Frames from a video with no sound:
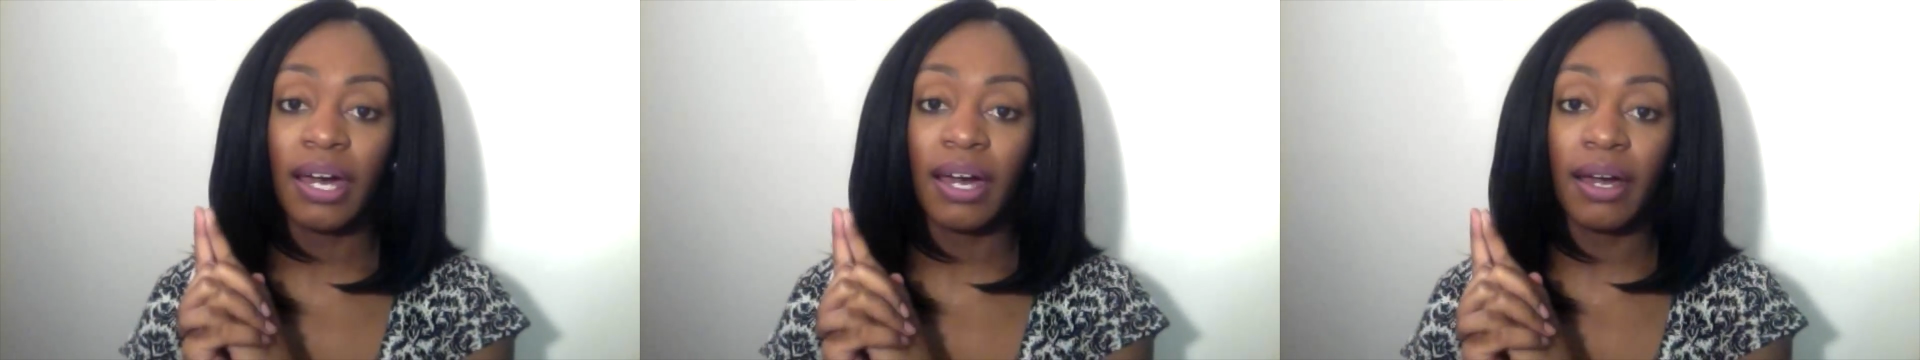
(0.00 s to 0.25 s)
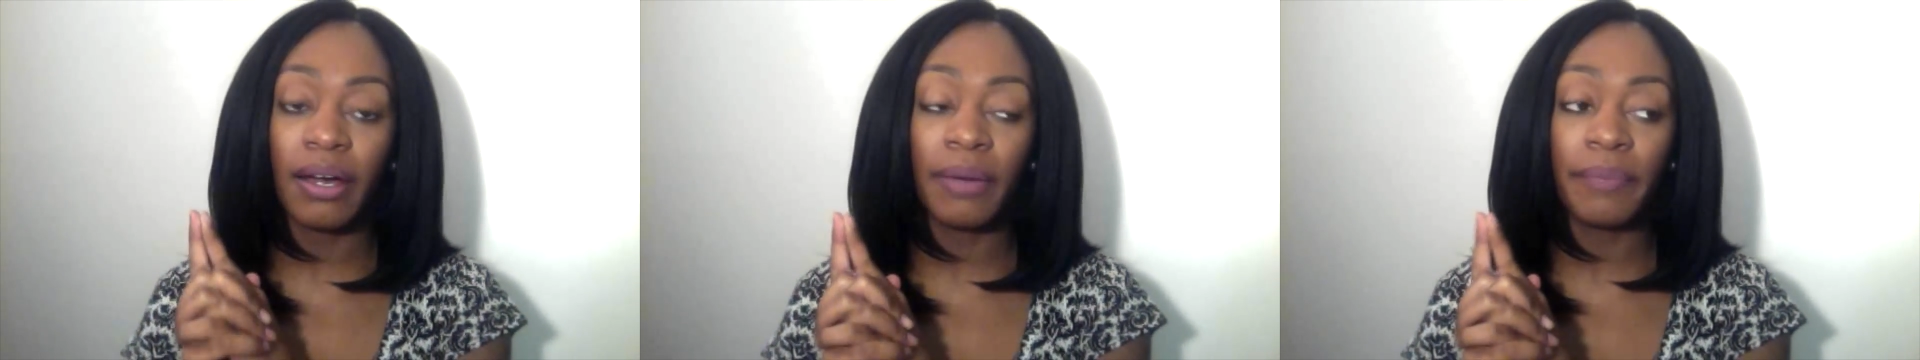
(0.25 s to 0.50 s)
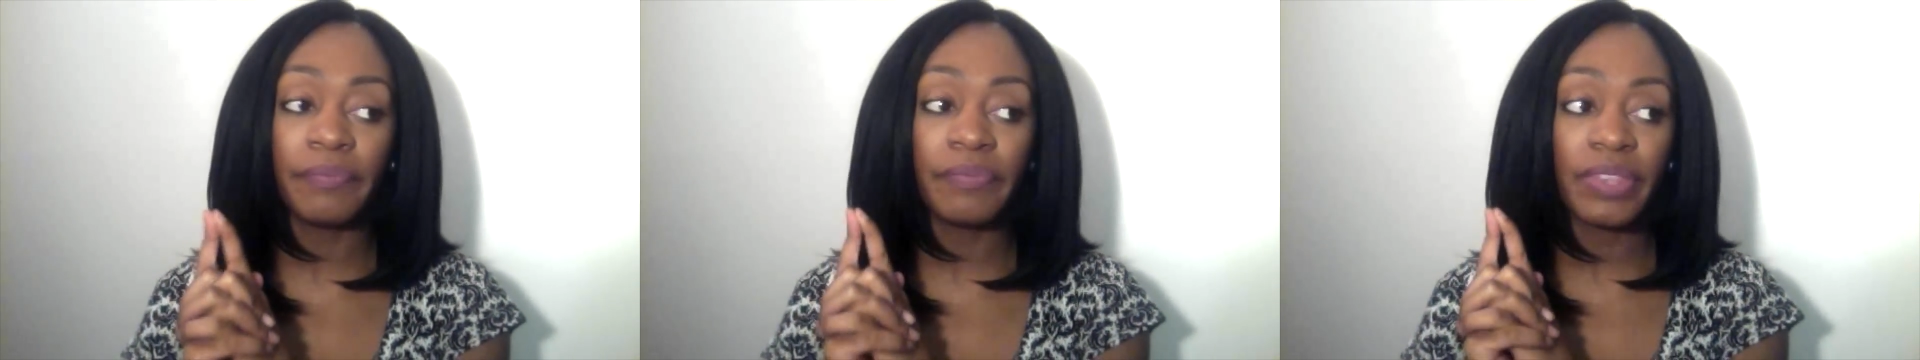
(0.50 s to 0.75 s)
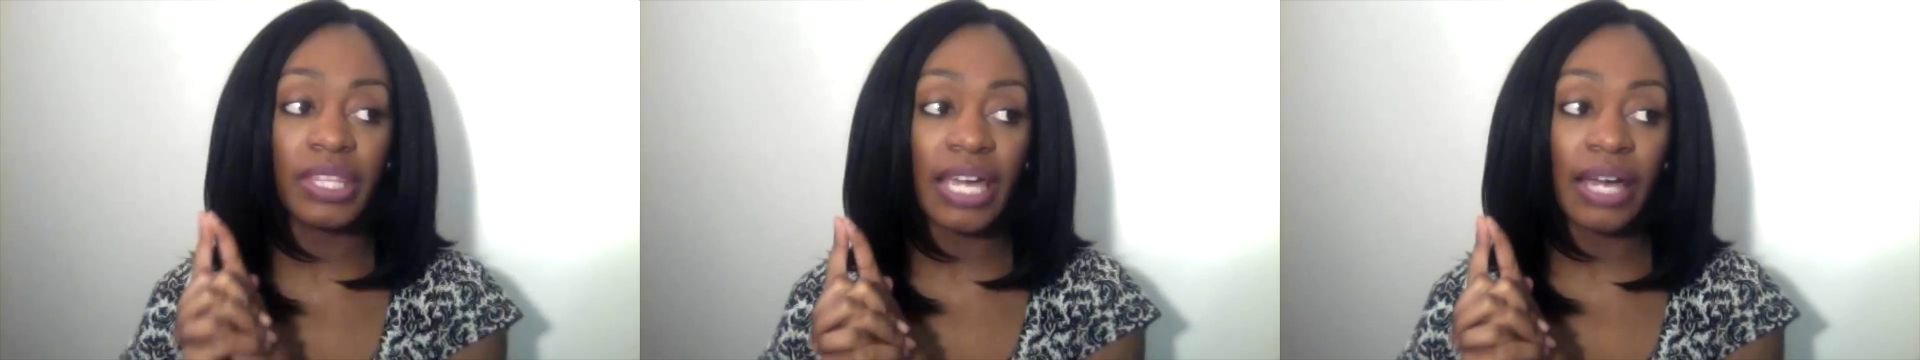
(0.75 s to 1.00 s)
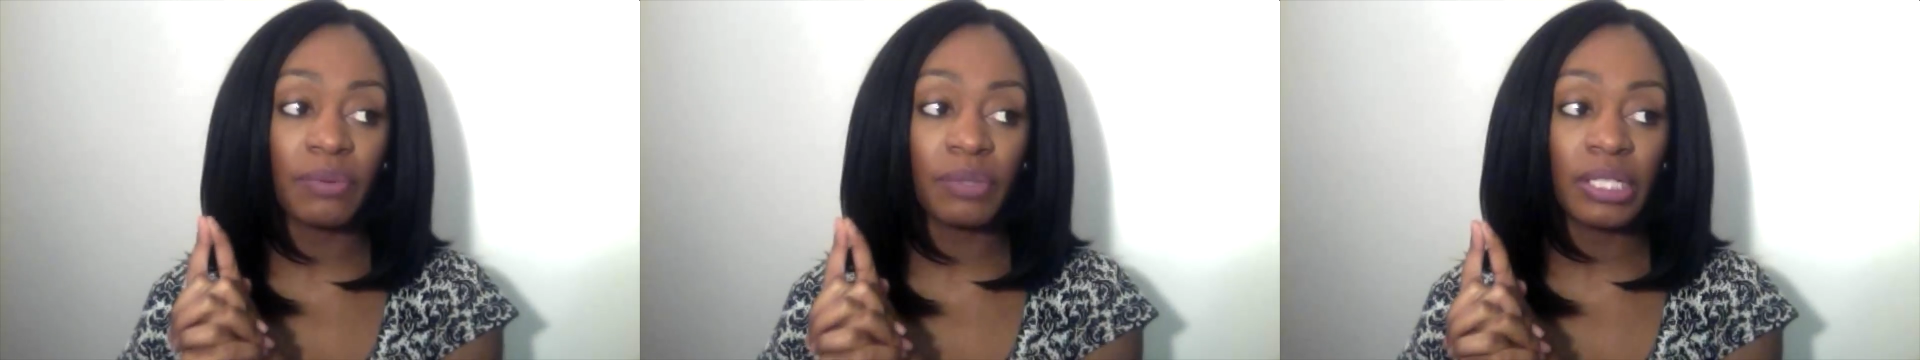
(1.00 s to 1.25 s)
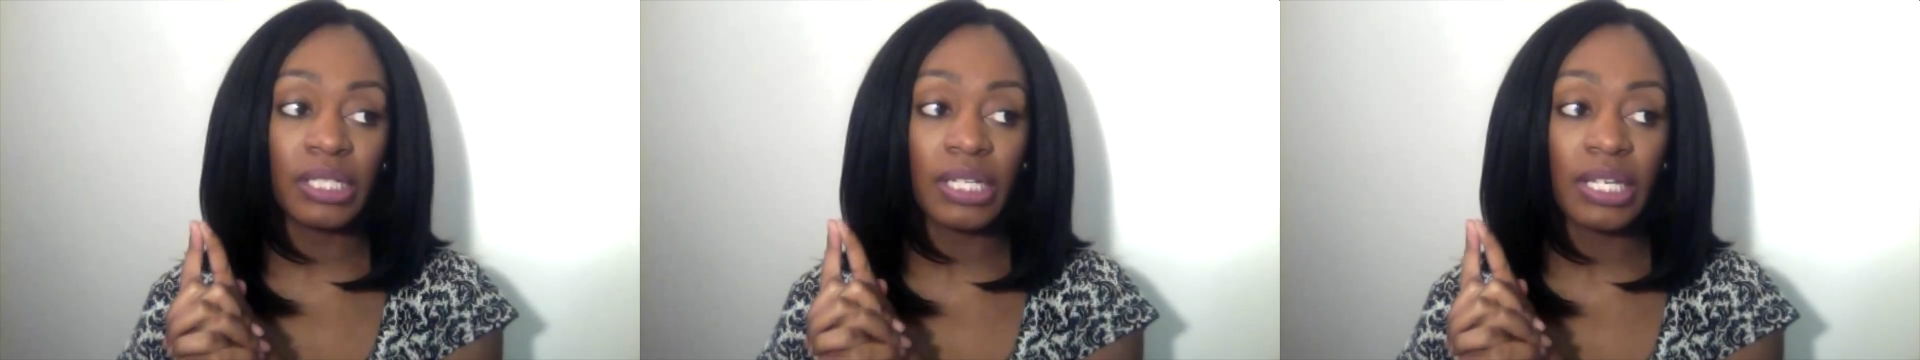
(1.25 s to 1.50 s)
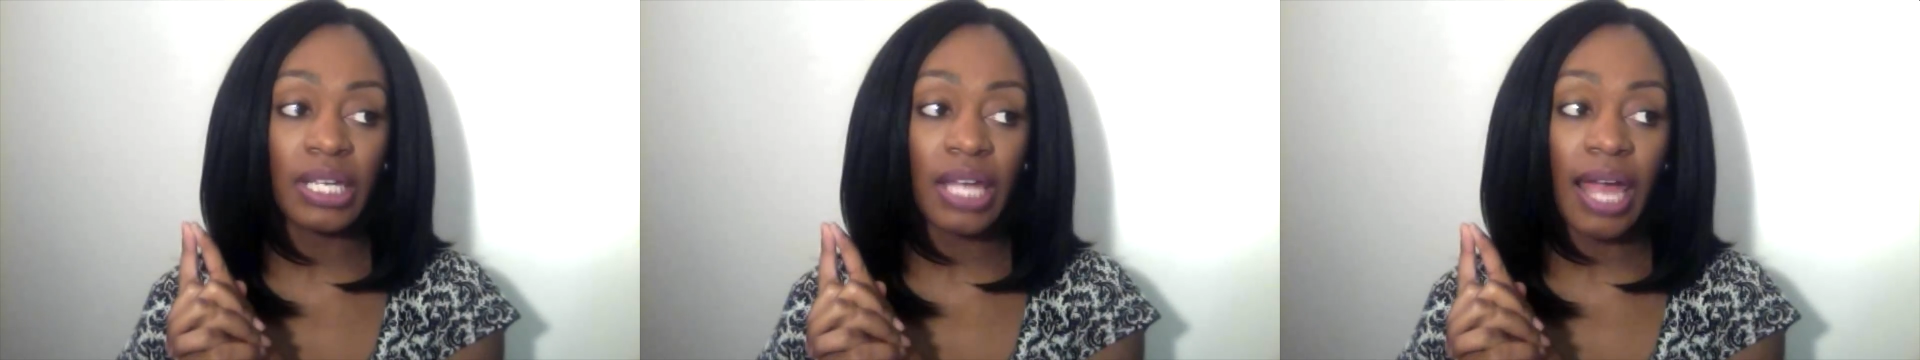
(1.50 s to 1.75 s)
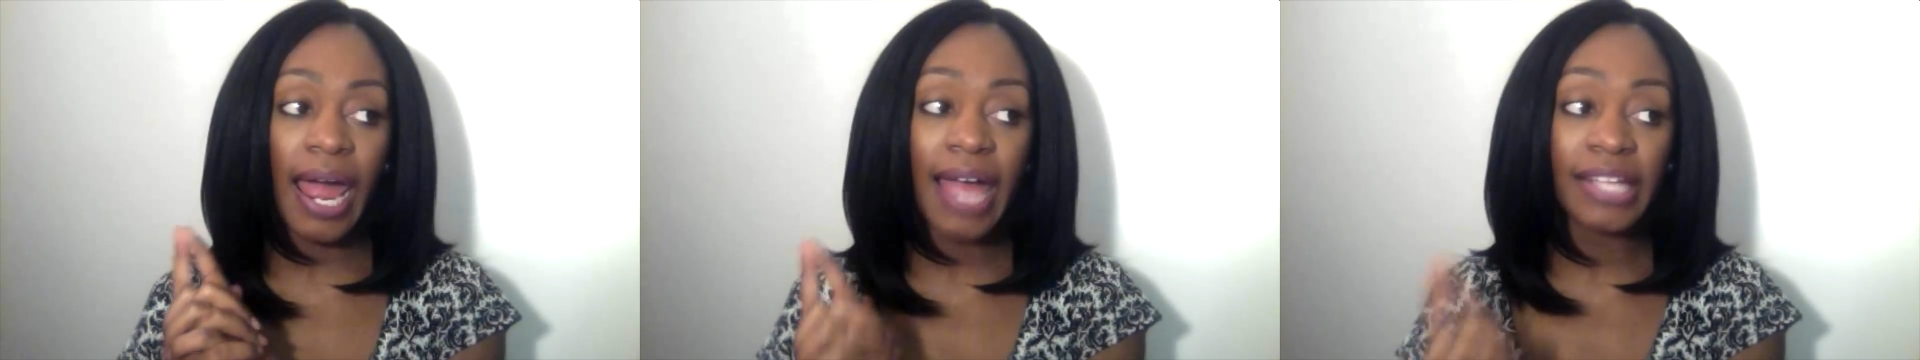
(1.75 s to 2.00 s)
that one,
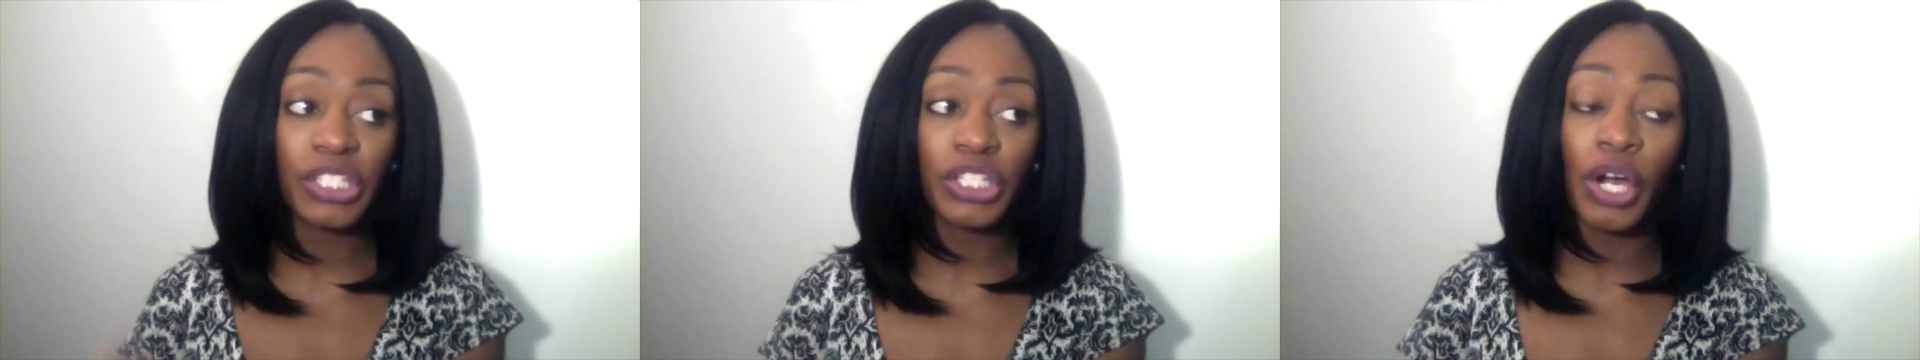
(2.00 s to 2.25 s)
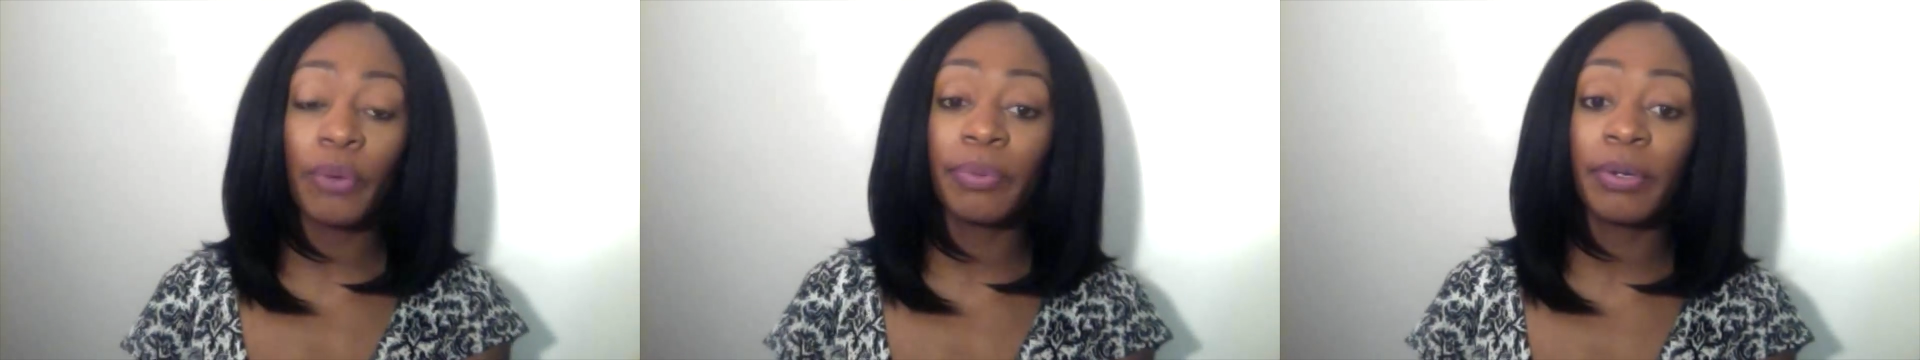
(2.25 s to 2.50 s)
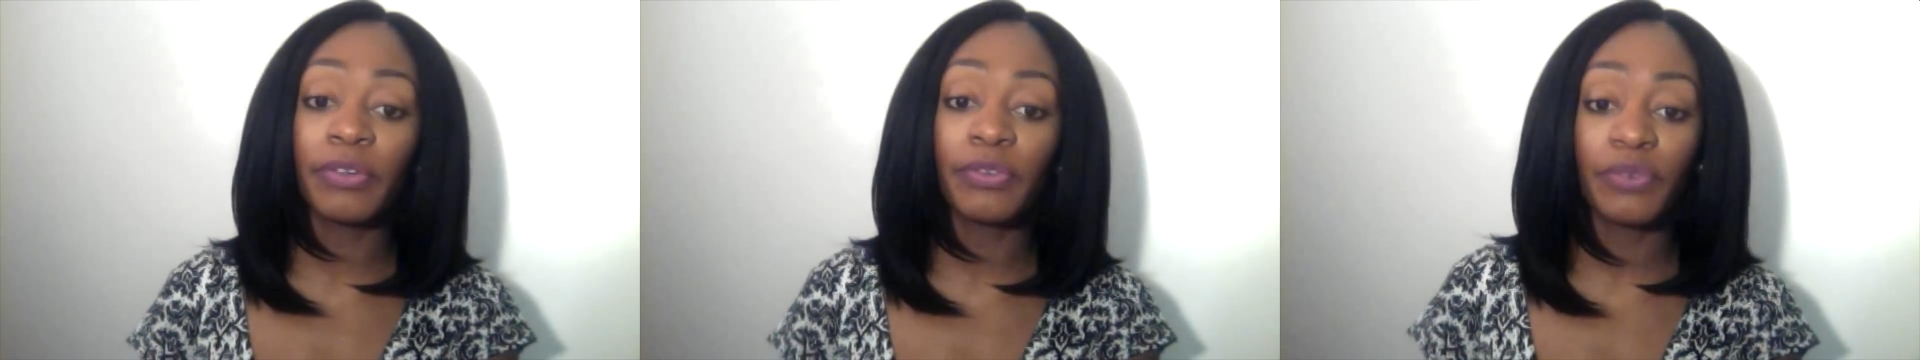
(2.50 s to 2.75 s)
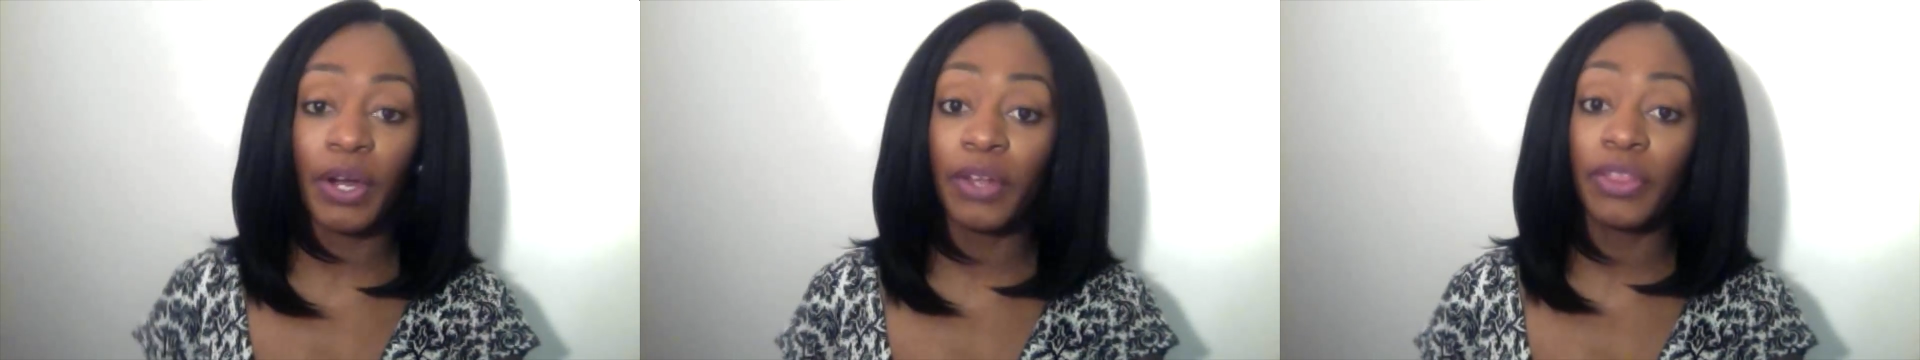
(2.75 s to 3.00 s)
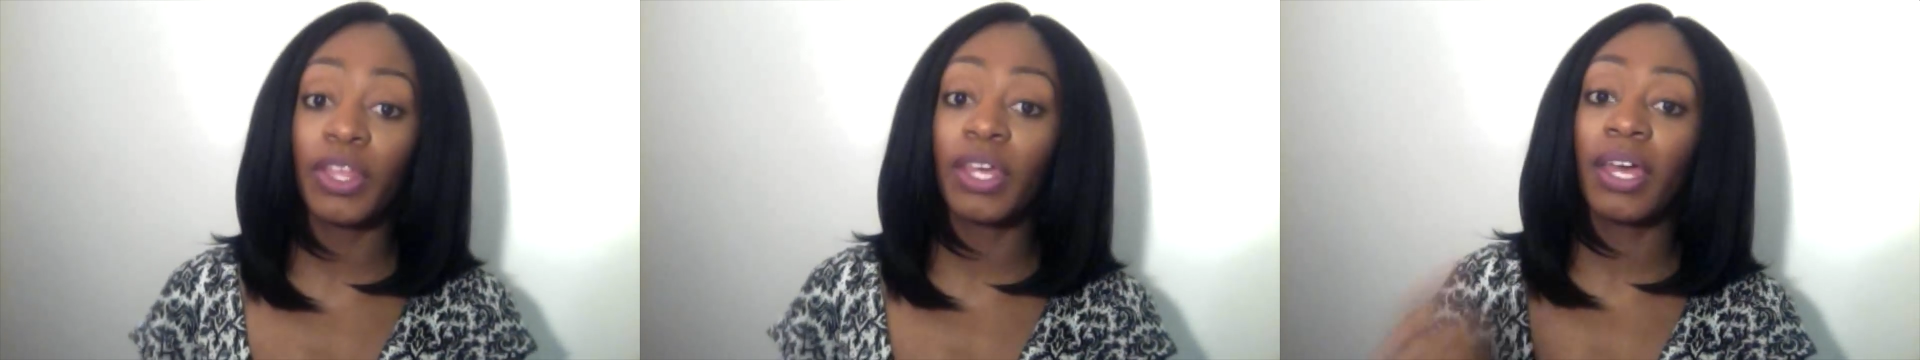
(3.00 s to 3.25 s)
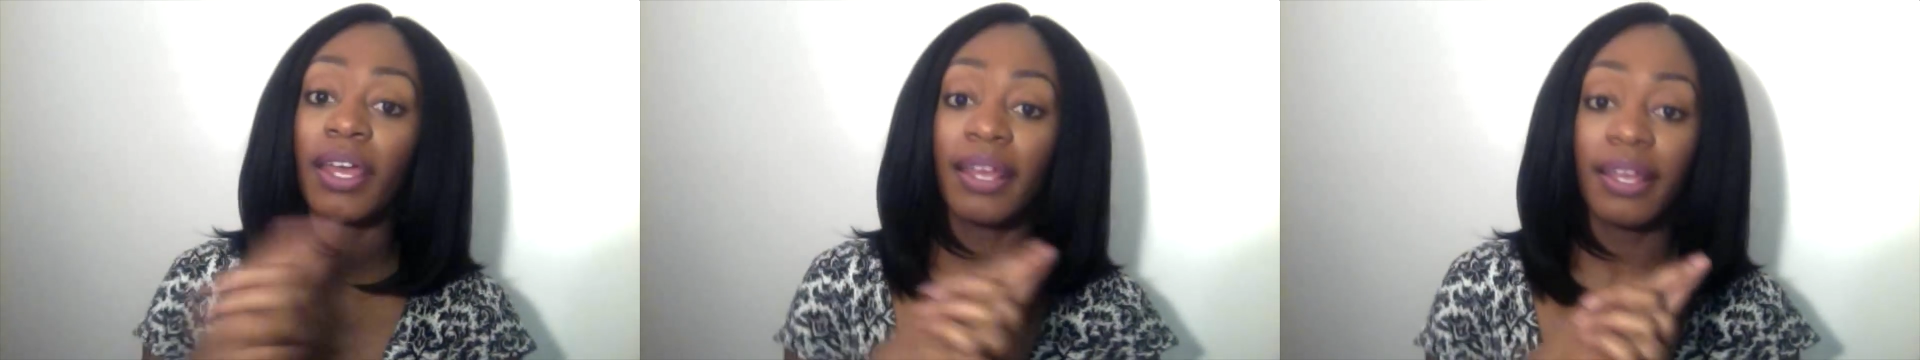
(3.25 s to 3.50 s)
I don't prefer the